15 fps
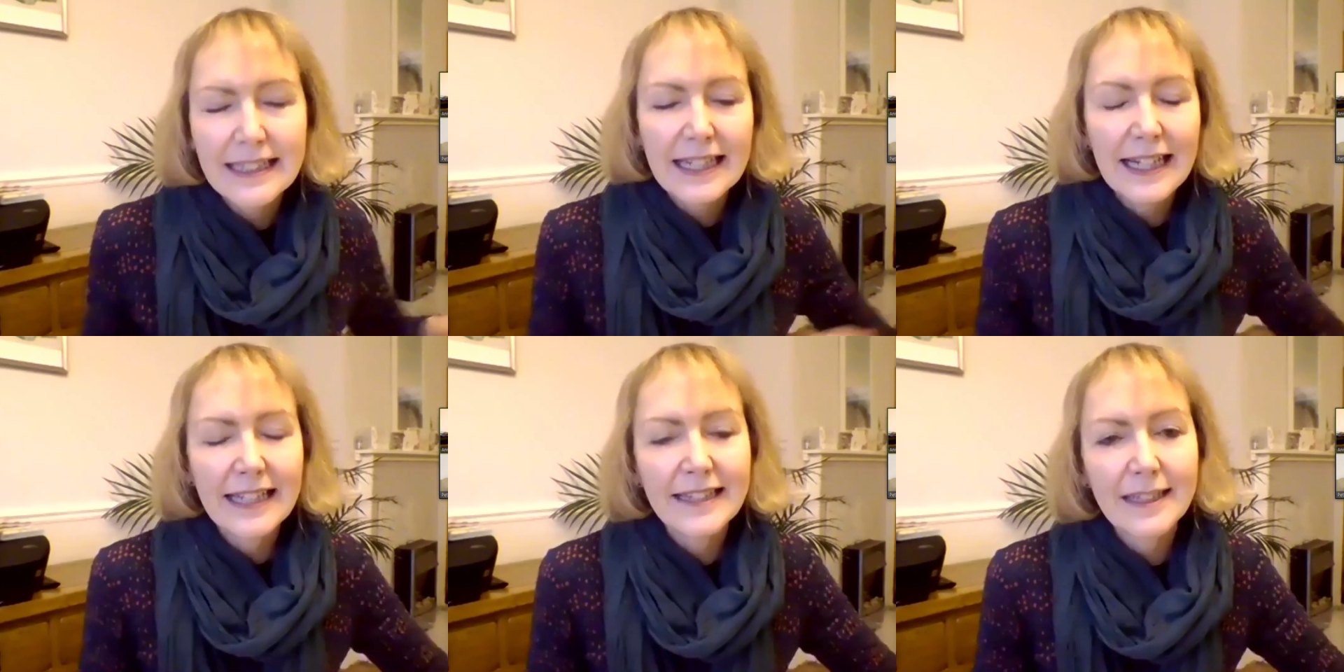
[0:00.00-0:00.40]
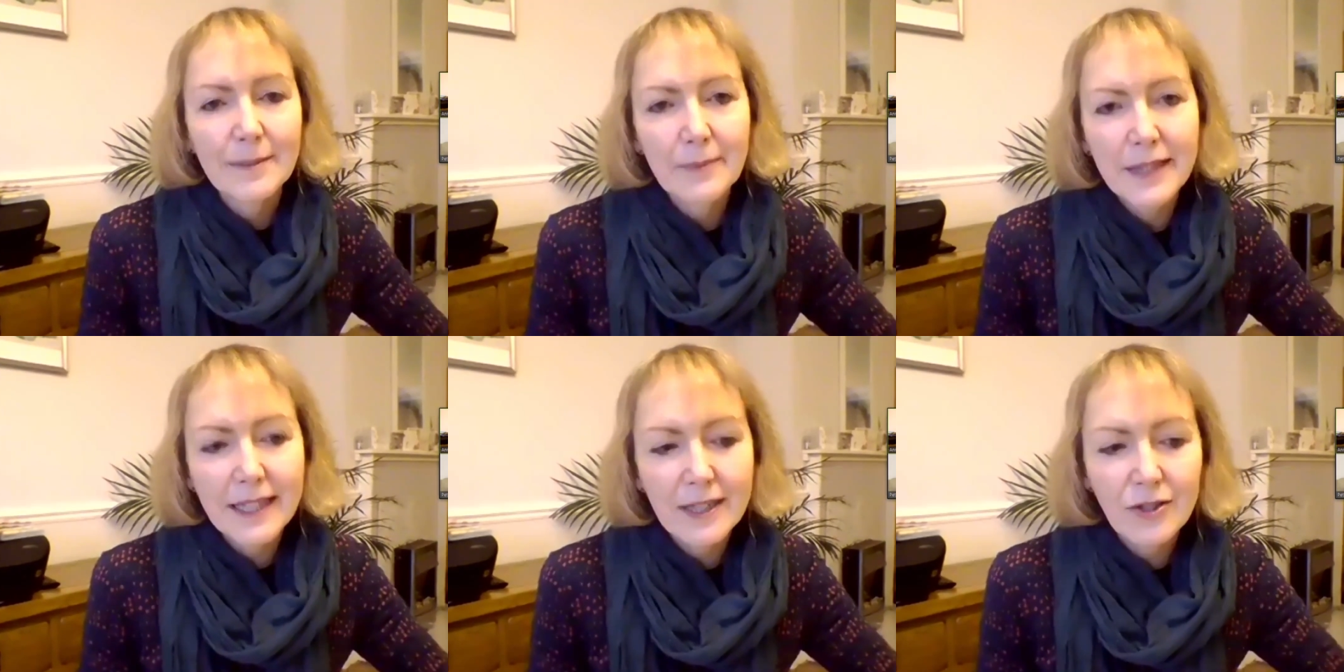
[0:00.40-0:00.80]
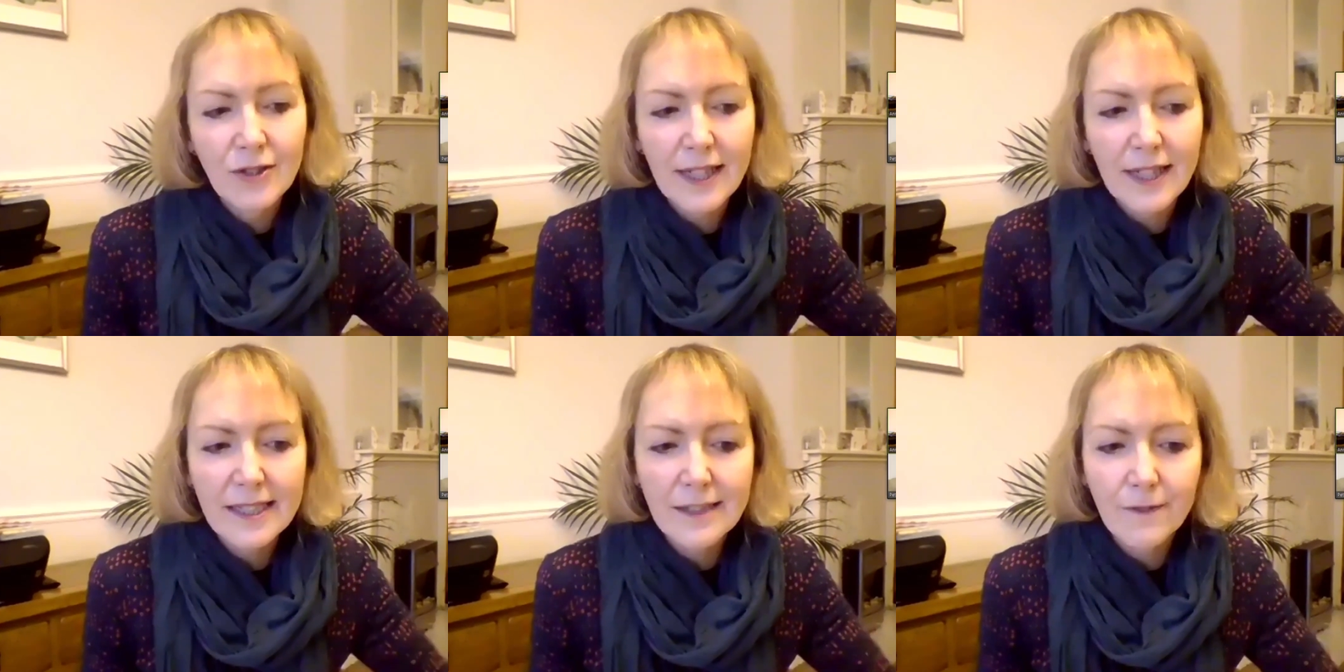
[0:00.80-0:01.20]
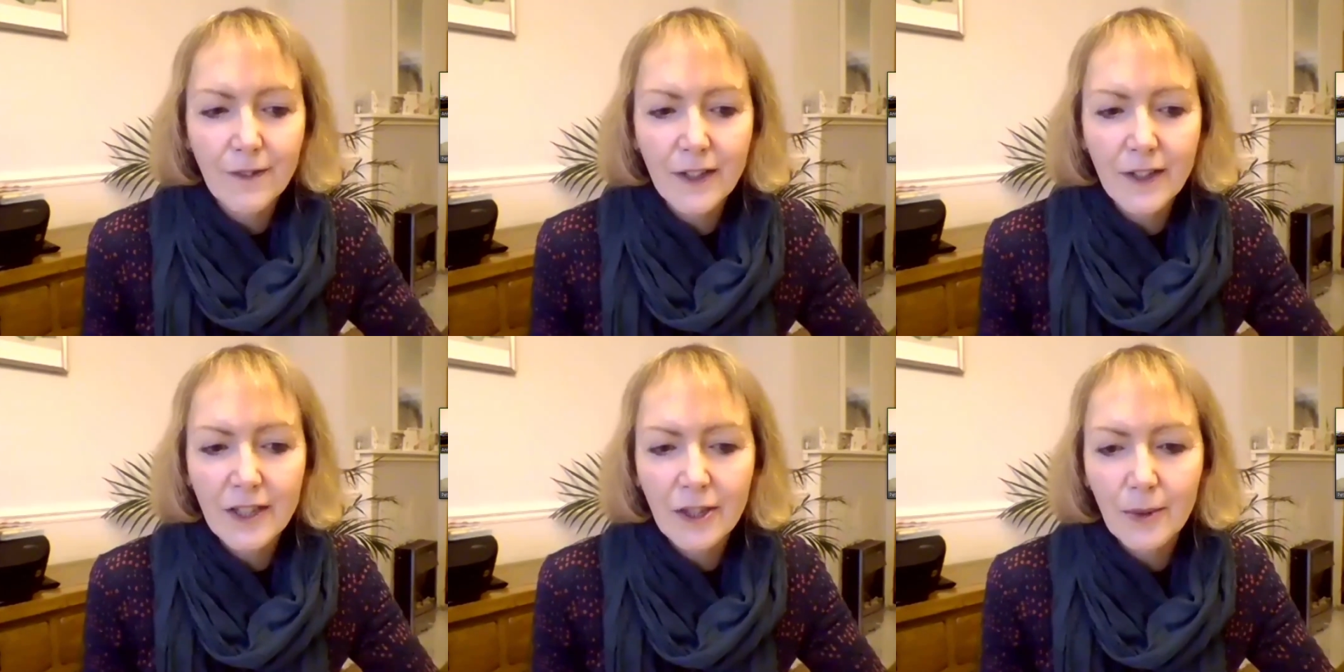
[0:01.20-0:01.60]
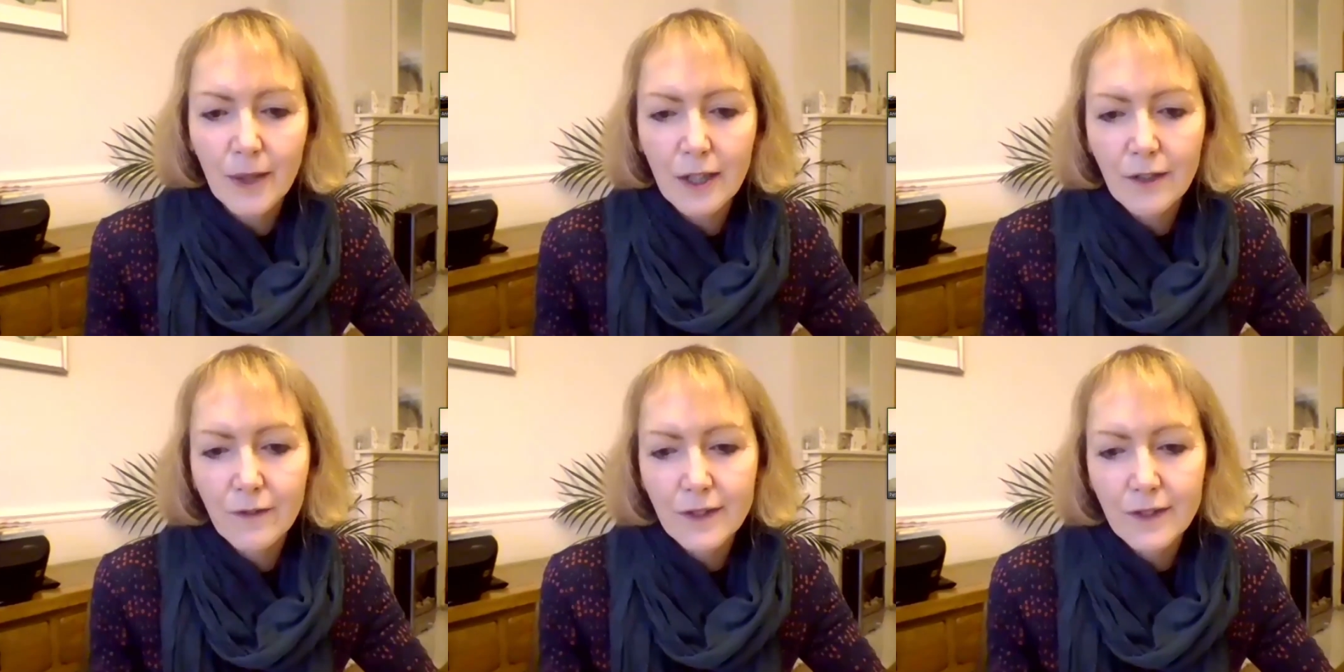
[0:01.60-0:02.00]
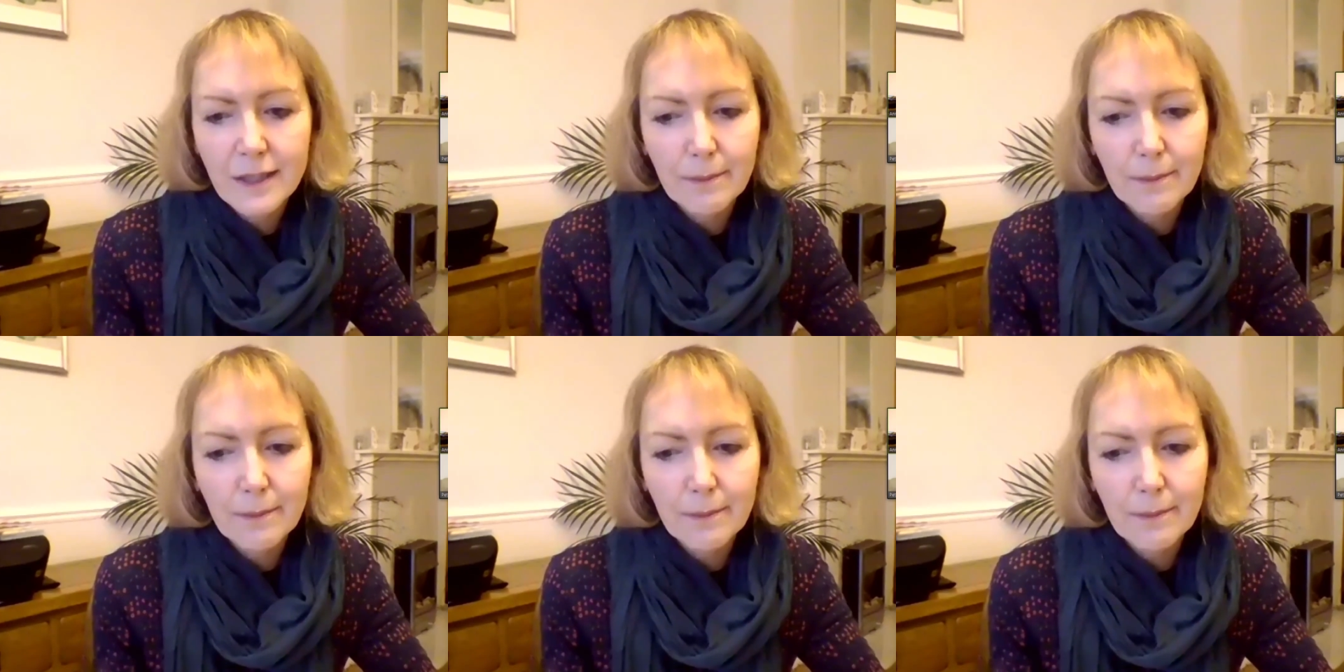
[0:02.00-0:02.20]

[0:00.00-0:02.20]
And then we transfer you over to